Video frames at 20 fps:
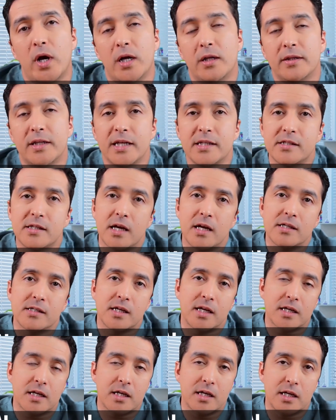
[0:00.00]
Well, that
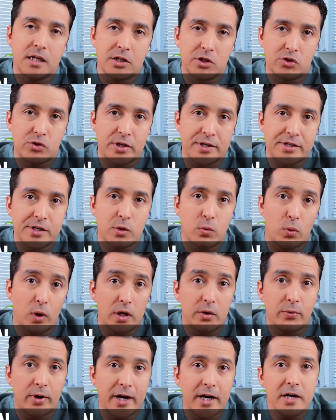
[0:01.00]
sounds like an interesting
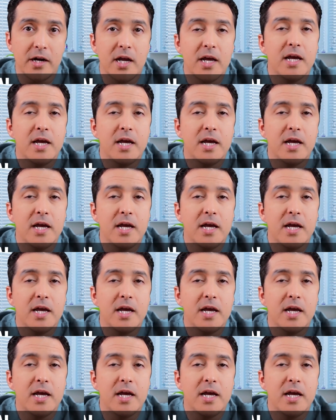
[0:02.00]
one, right?